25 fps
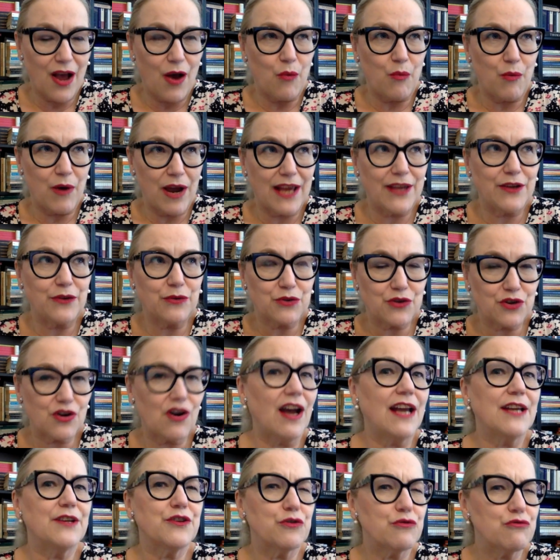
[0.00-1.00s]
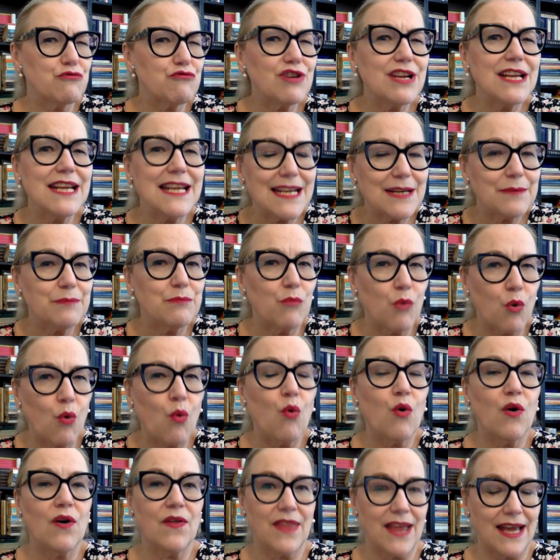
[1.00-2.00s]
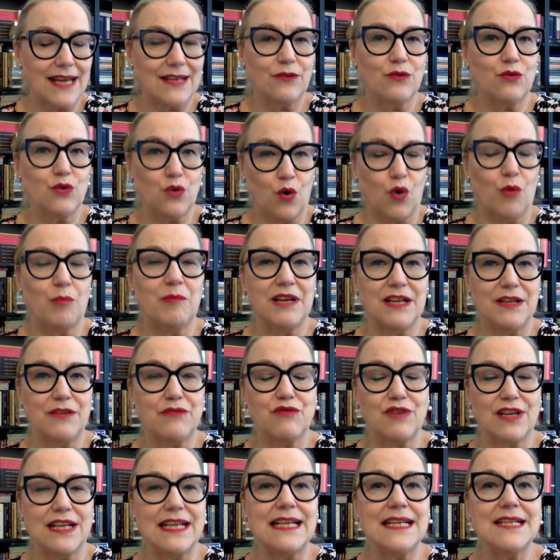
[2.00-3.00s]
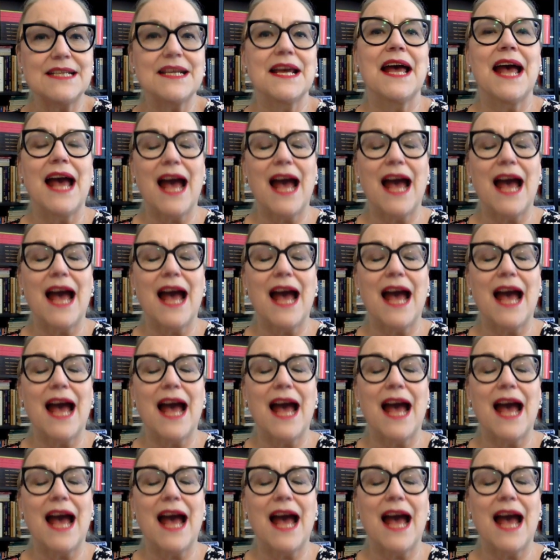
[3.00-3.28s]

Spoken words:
where you try to read more than you normally read,